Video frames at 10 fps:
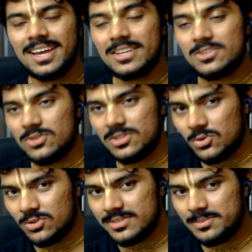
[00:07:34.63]
So
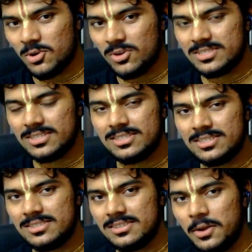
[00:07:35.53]
those
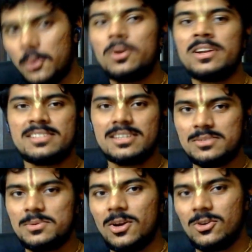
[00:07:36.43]

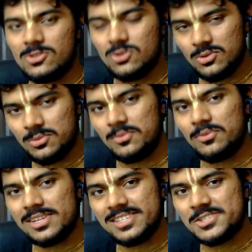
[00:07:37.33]
results
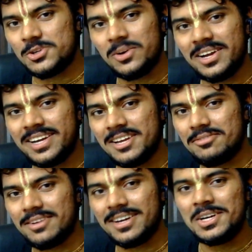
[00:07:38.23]
will show in
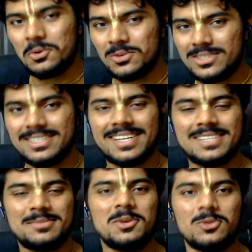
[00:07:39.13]
different nodes that
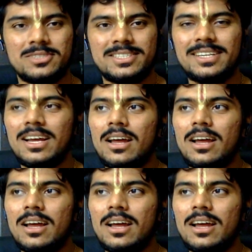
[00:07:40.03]
has been hosted.